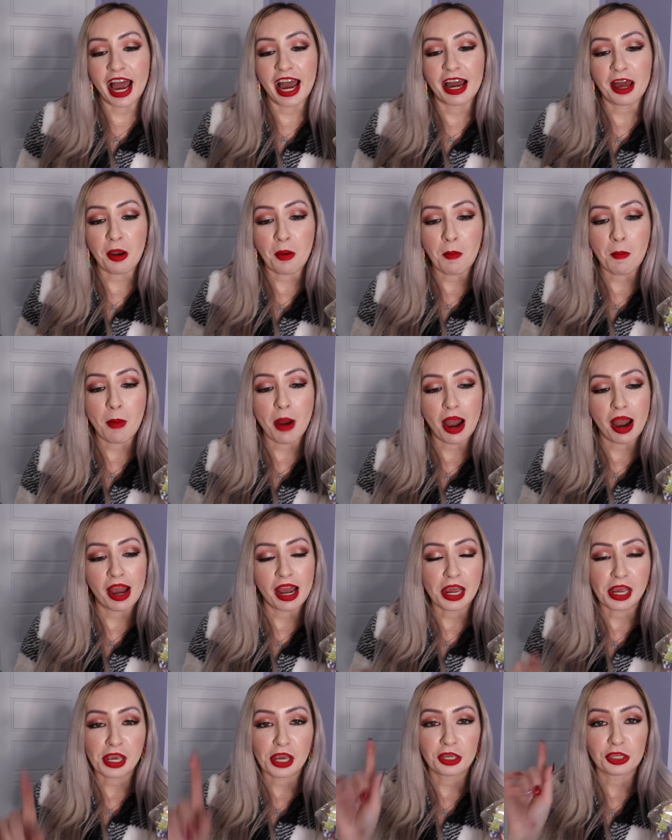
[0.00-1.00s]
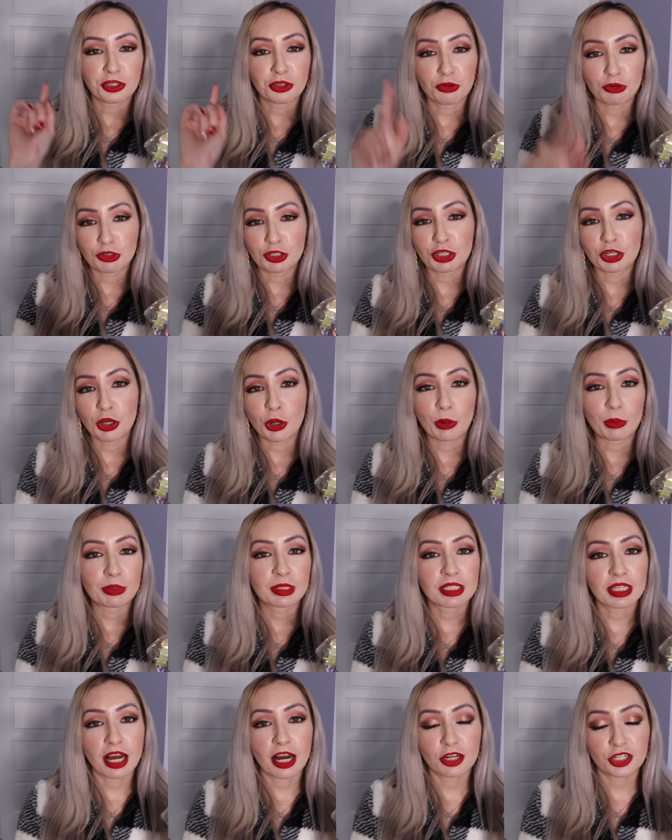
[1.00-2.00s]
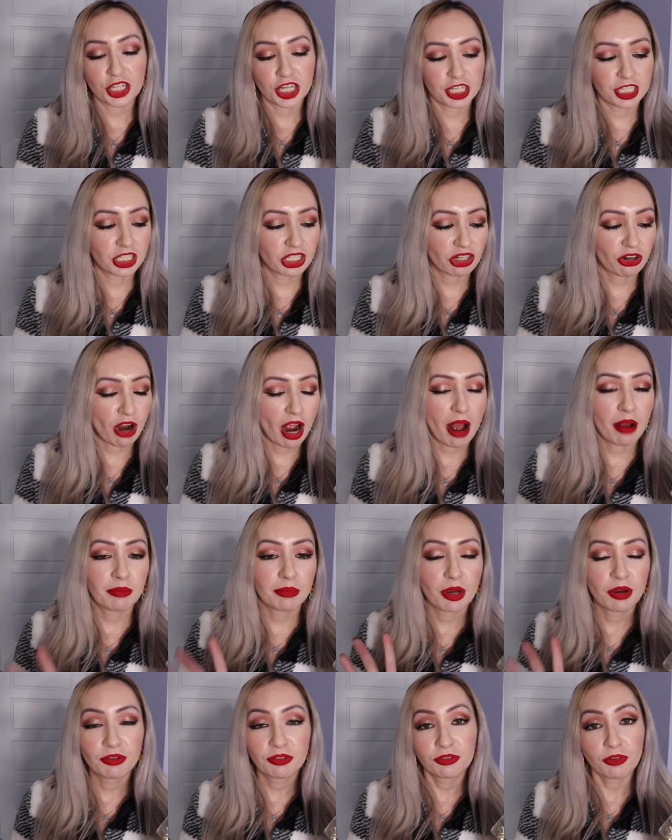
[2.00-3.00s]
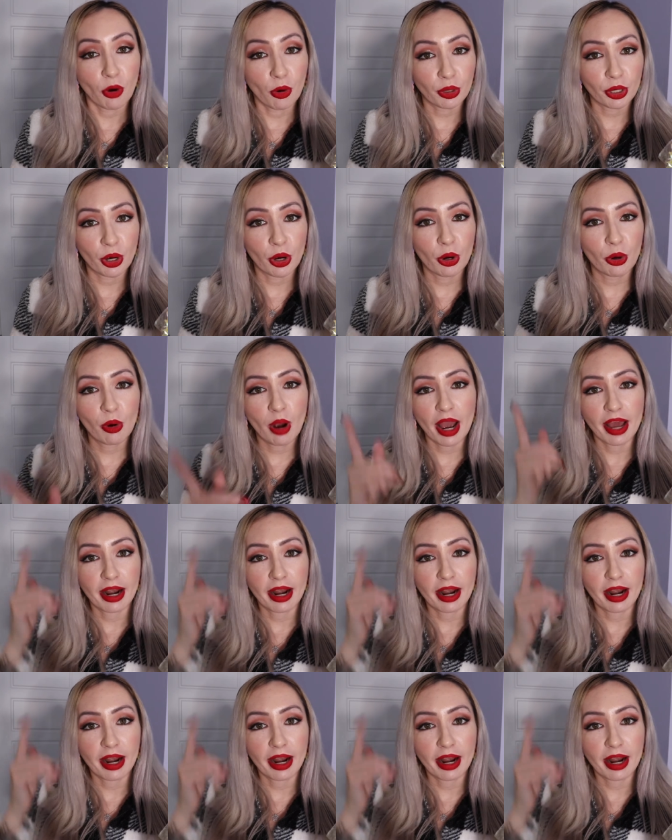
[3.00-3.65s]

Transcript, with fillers: at my YouTube slash Instagram photo,